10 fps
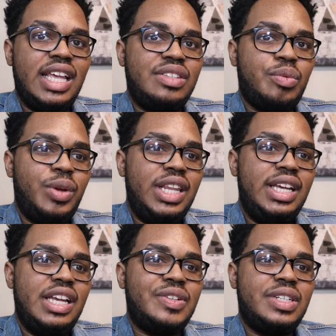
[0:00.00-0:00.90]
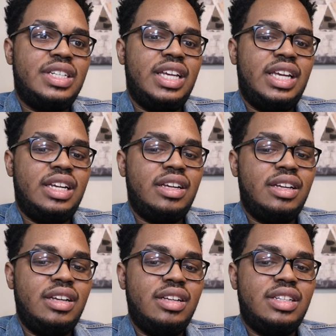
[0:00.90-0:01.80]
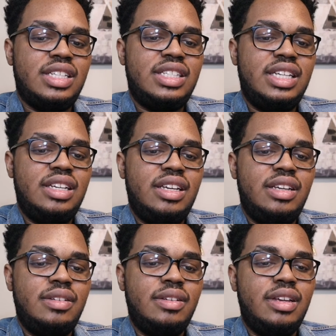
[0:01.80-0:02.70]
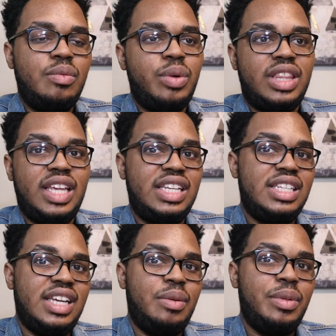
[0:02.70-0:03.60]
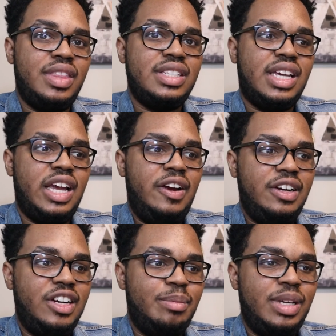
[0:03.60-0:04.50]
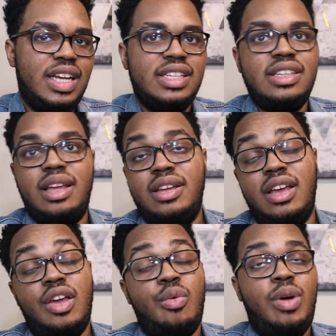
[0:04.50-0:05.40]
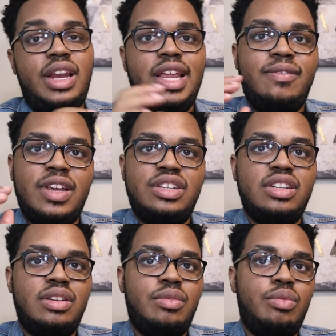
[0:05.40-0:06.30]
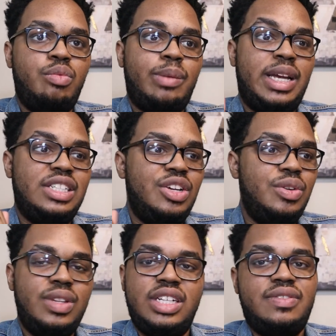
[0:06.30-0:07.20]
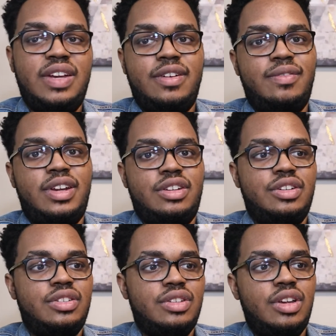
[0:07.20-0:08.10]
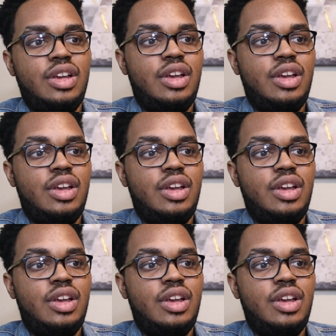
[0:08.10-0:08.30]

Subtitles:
It's really interesting to see what they did with this character, because Wanda and Vision were my two least favorite Avengers.